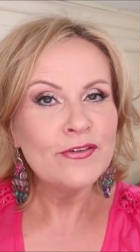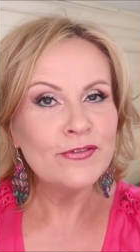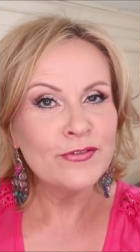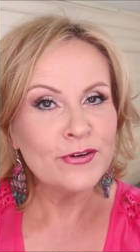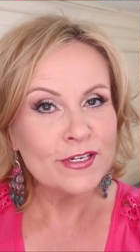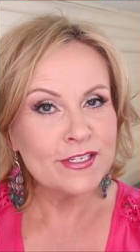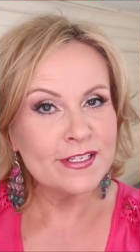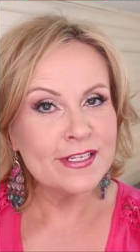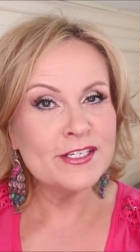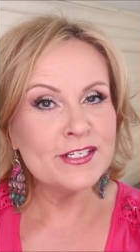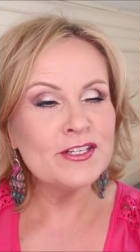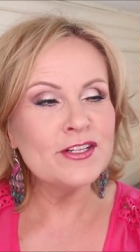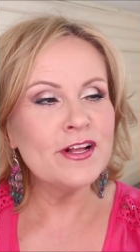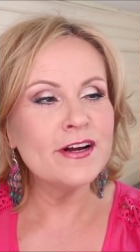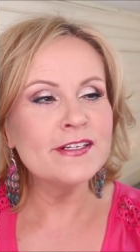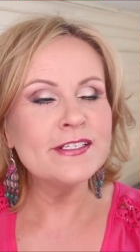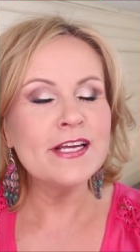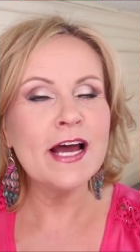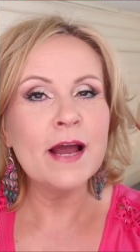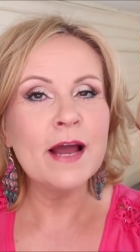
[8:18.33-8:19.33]
for such a
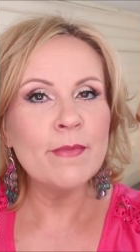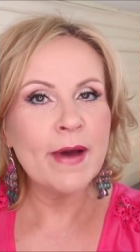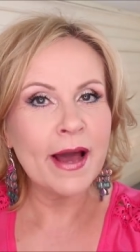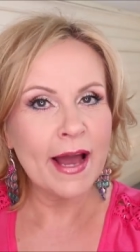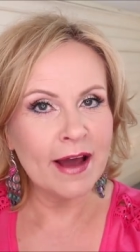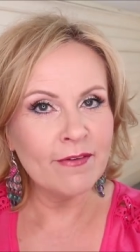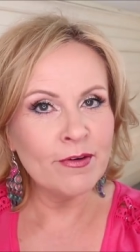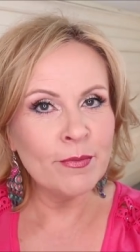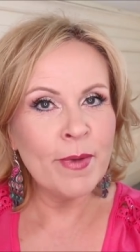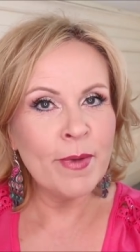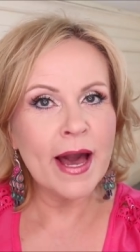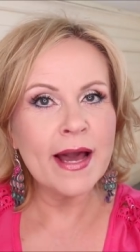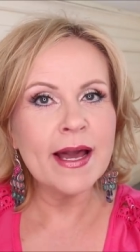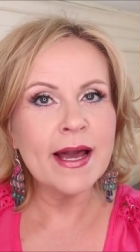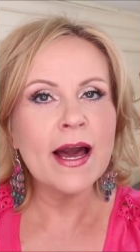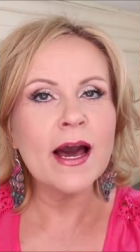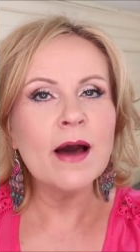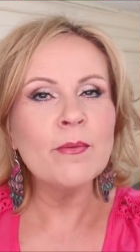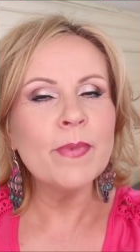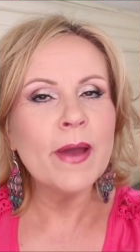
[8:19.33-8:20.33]
long time. I have a
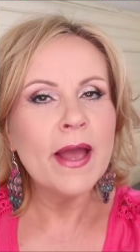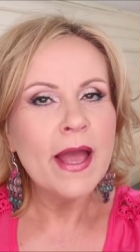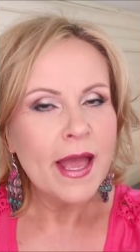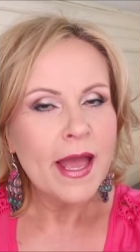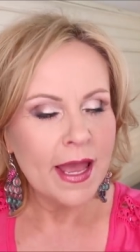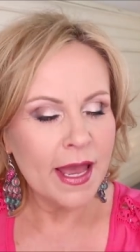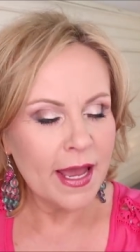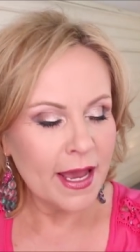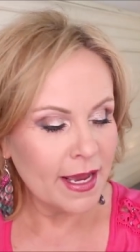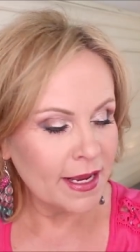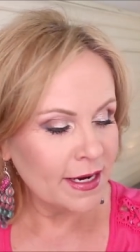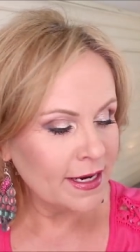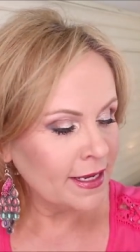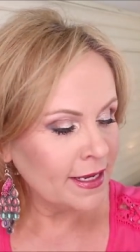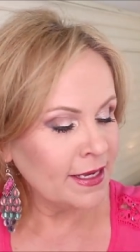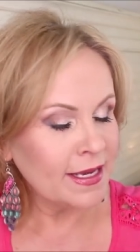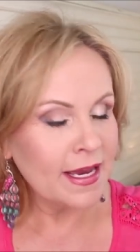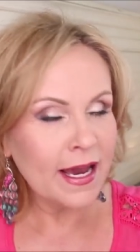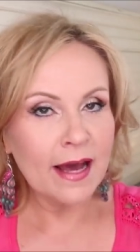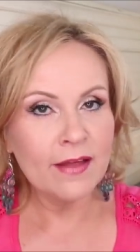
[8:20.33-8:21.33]
backup and
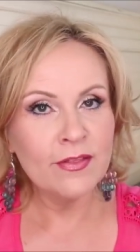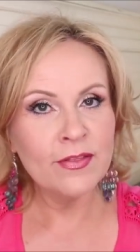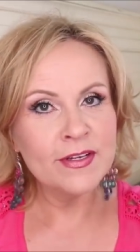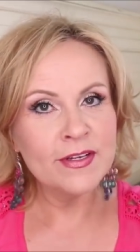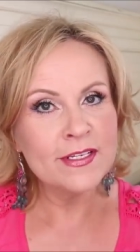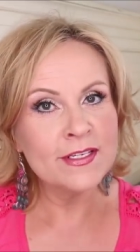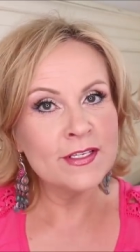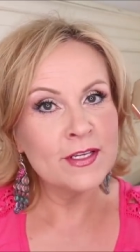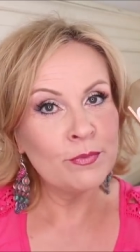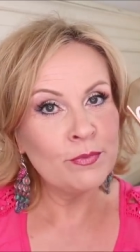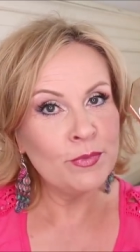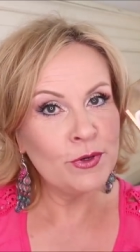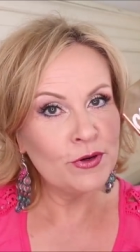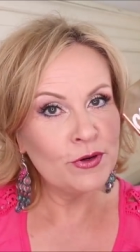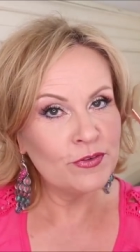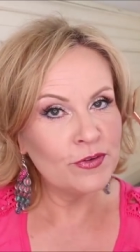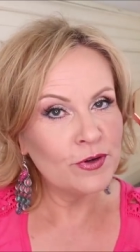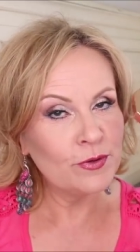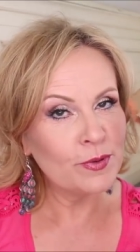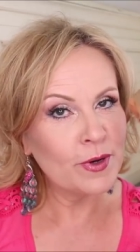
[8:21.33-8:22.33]
yeah, this is a
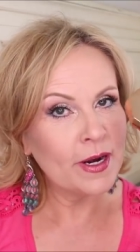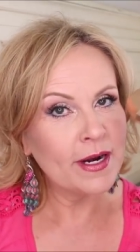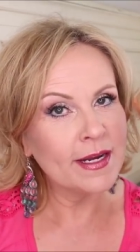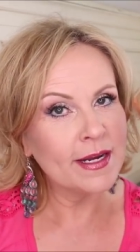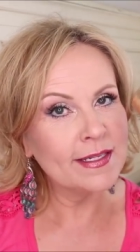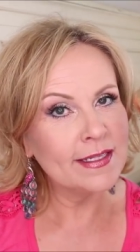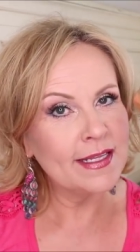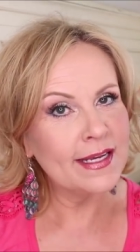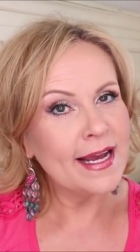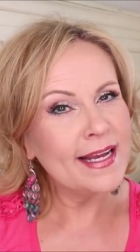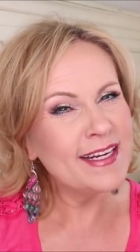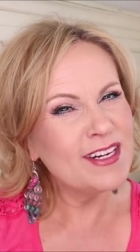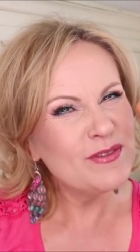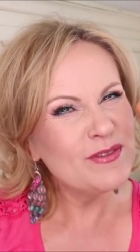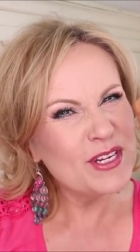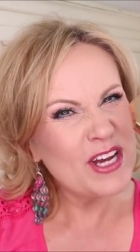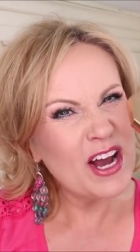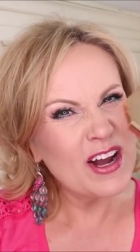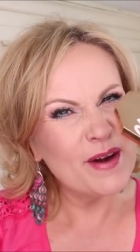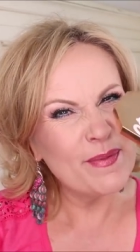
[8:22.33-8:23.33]
beautiful product that I don't
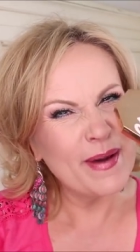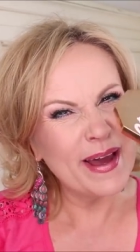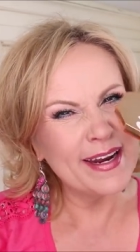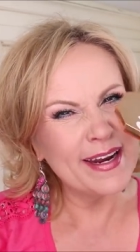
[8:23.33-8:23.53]
talk about